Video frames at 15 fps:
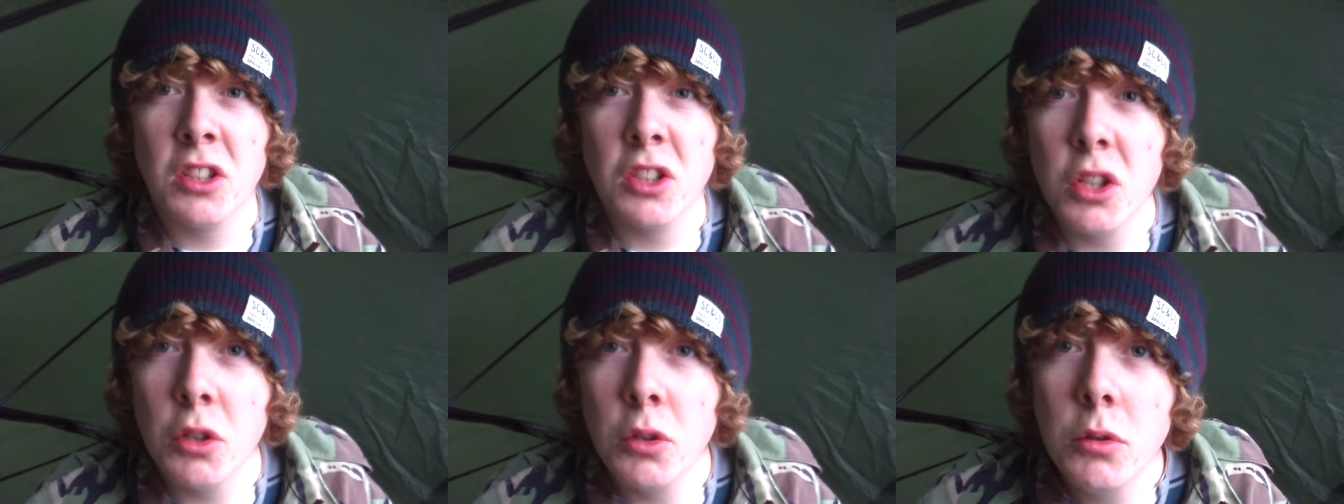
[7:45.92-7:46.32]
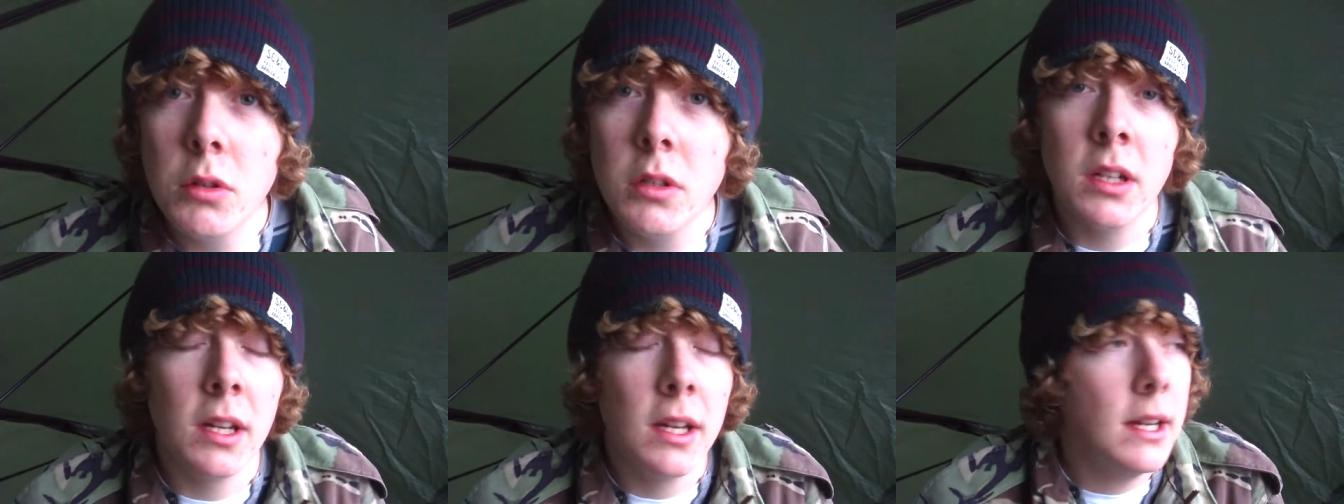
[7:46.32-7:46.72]
to two.
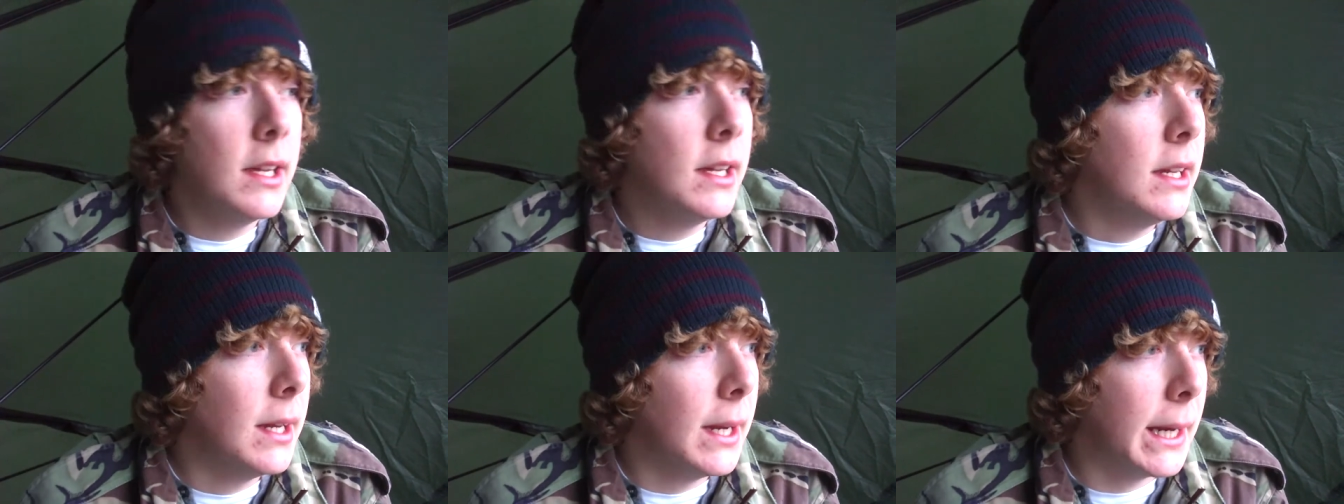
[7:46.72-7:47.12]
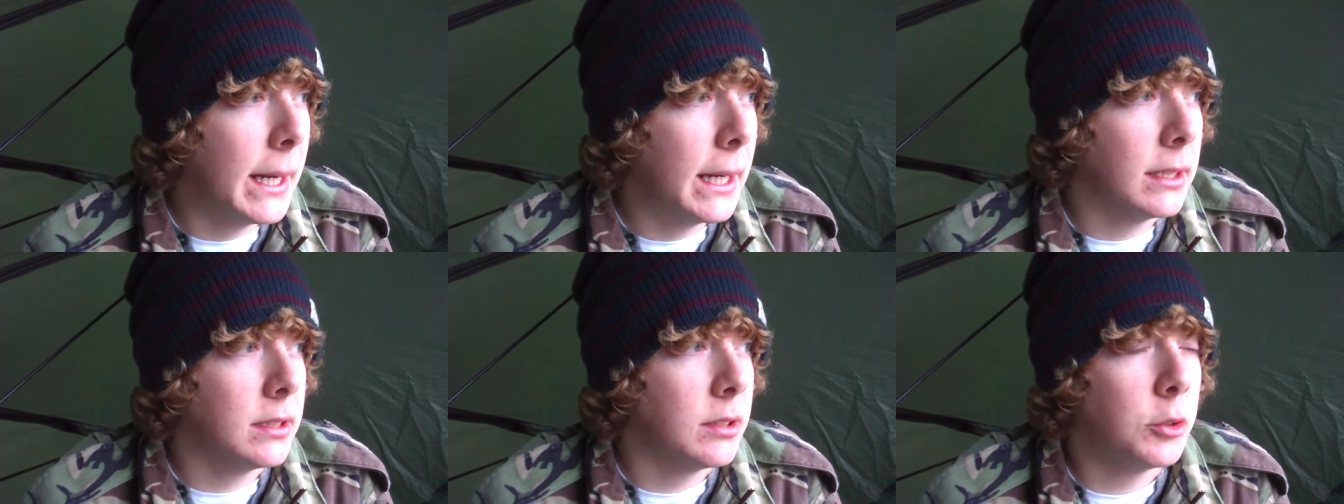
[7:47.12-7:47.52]

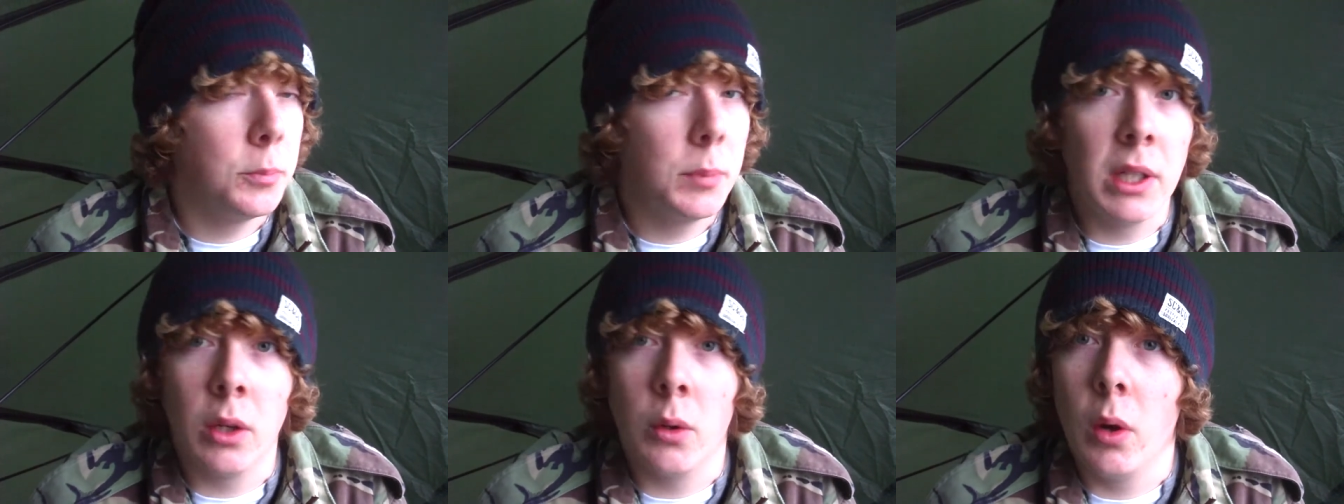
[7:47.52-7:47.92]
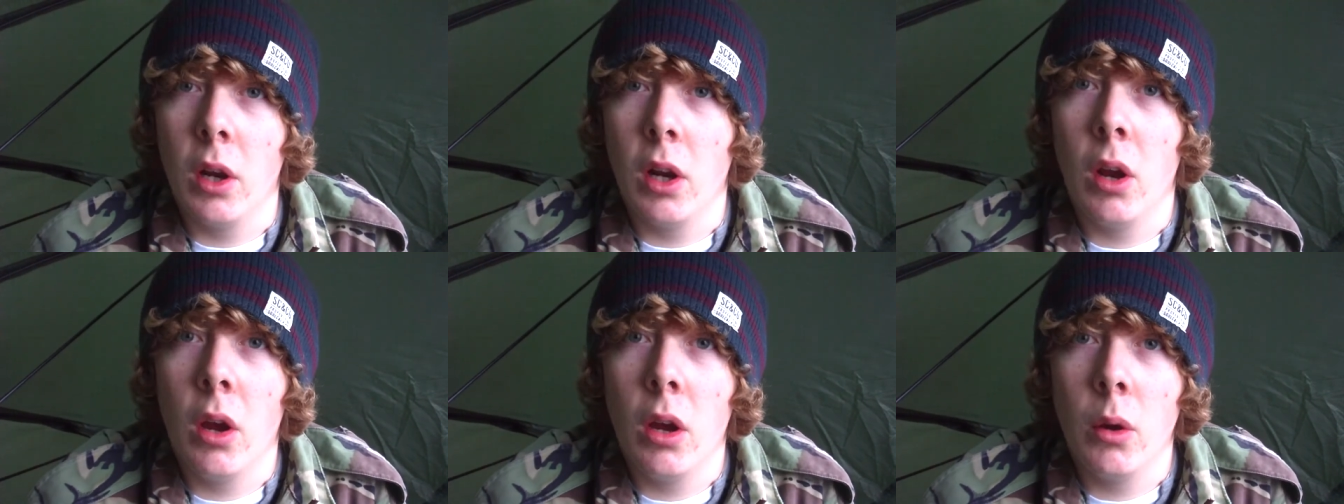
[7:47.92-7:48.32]
Uh, so it's been quite
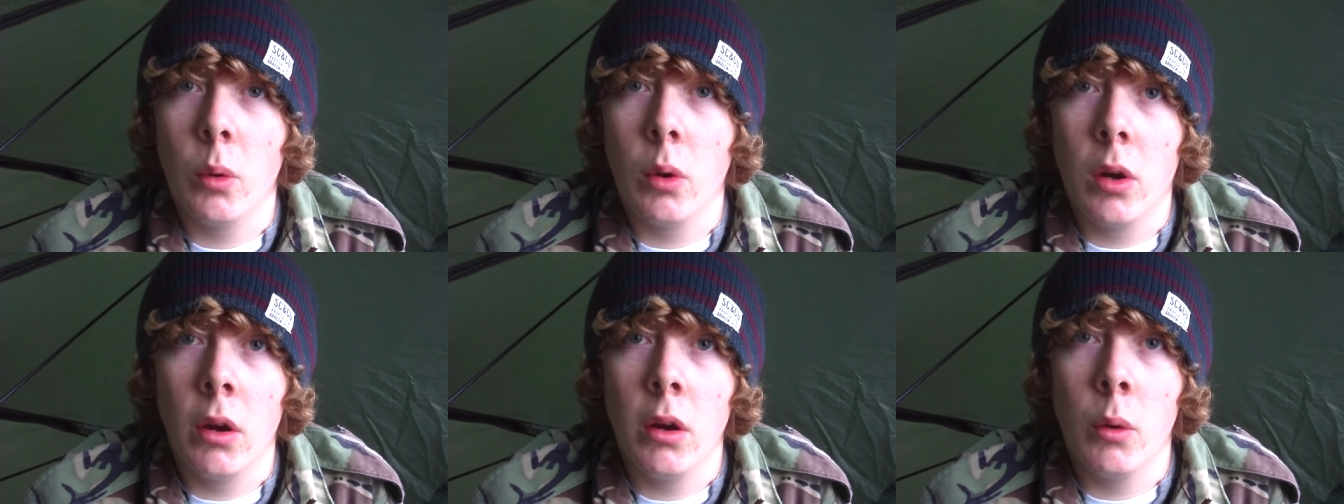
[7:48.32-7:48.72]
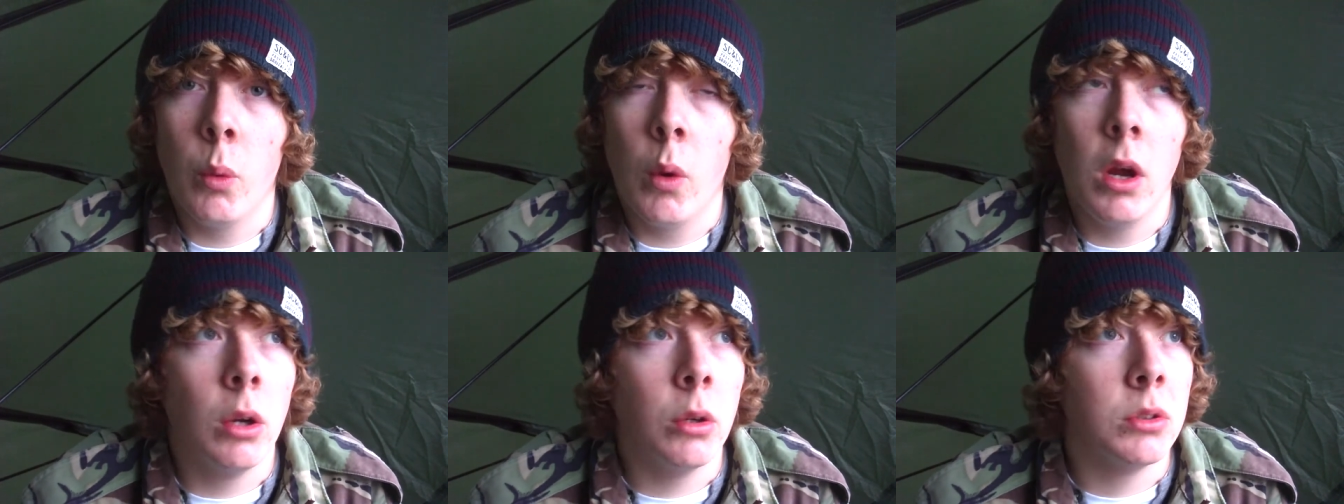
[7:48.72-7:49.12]
a quite a
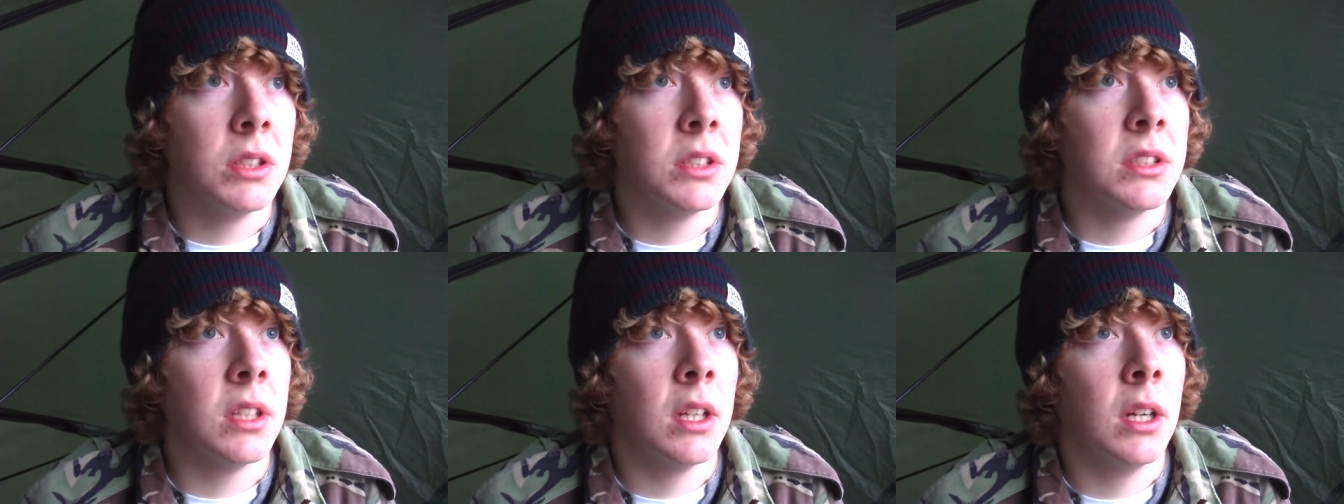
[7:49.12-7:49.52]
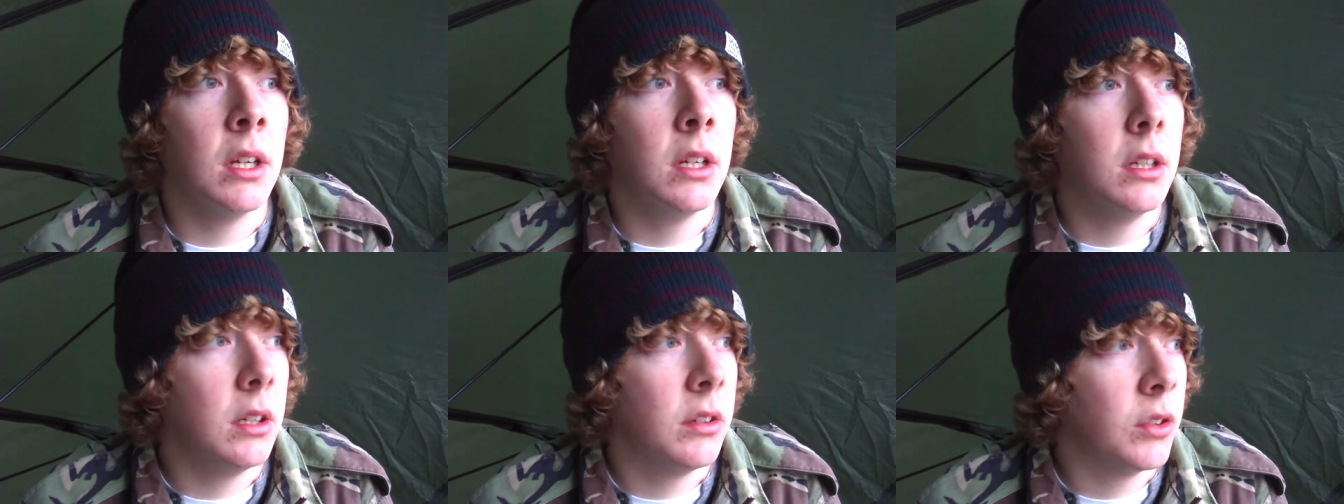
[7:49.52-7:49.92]
while since I uh,
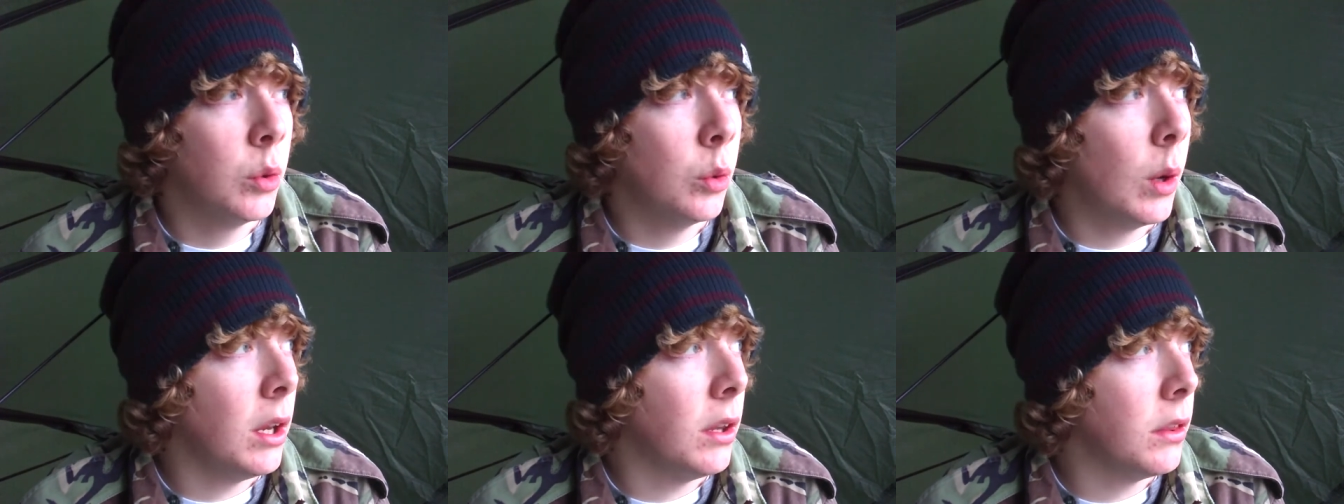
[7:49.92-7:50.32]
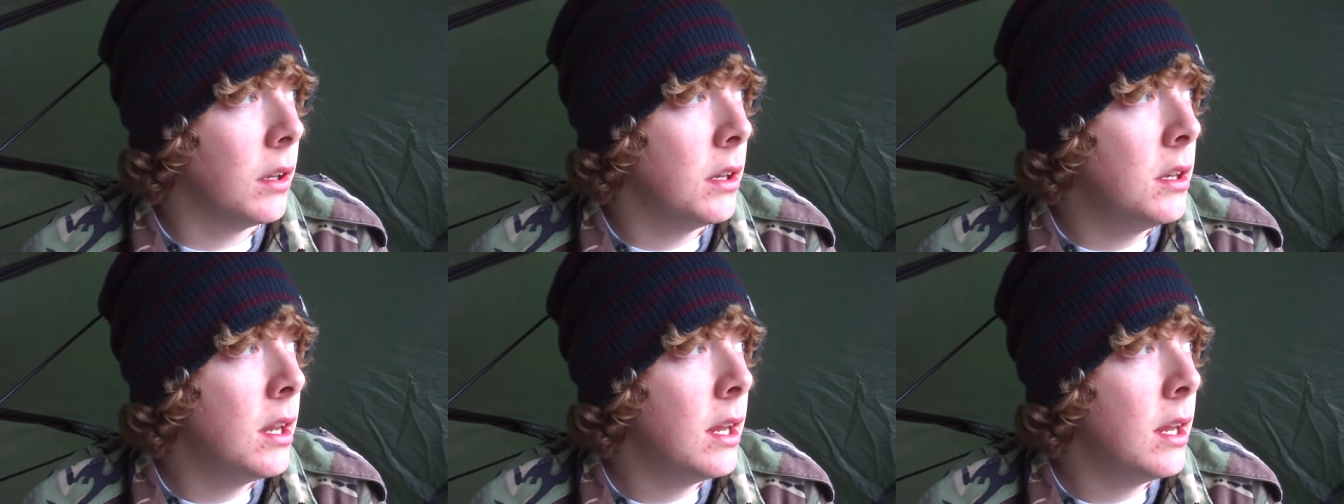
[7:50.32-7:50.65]
caught anything.